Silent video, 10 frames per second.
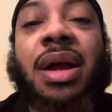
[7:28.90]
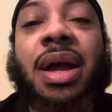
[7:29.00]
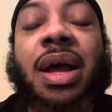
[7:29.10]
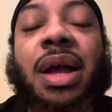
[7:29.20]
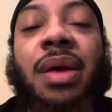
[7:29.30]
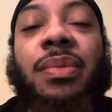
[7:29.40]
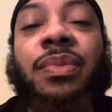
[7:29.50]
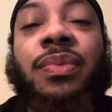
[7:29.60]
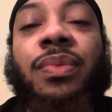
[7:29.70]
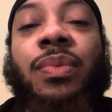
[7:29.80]
I
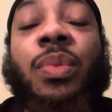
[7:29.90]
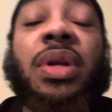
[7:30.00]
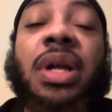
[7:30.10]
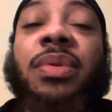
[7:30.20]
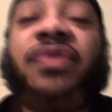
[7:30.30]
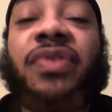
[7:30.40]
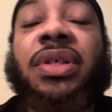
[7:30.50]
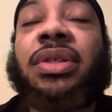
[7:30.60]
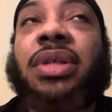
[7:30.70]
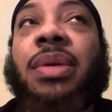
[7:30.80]

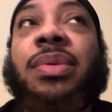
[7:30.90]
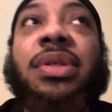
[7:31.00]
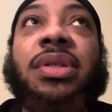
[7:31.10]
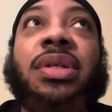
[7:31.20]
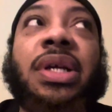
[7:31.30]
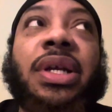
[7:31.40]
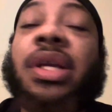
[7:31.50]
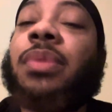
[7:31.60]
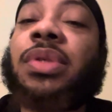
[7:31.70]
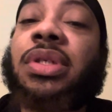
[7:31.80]
was into like
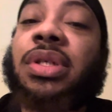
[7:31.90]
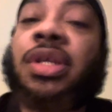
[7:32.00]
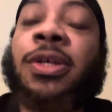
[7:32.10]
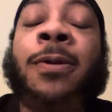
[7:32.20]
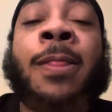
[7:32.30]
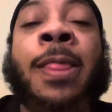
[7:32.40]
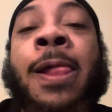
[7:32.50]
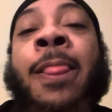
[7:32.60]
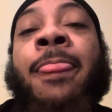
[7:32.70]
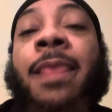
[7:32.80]
animals as a kid
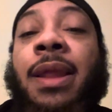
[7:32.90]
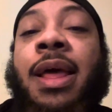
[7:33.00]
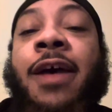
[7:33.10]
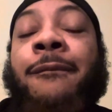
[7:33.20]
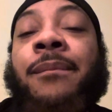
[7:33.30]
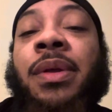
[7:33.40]
a lot.